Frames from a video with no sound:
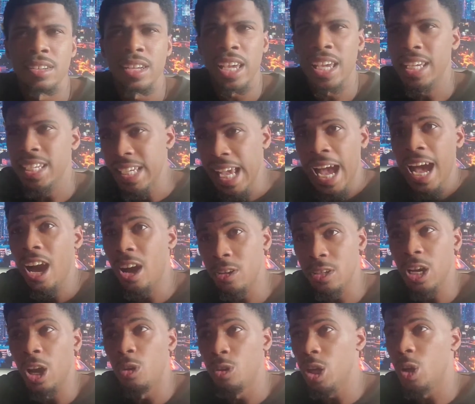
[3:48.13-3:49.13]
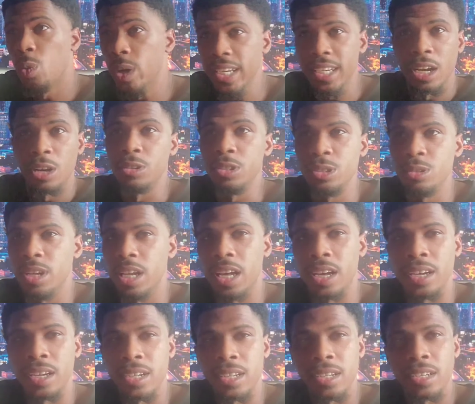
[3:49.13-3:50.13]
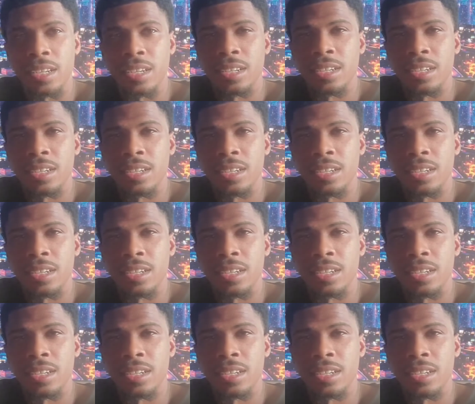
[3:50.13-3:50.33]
And y'all know that we know you lying.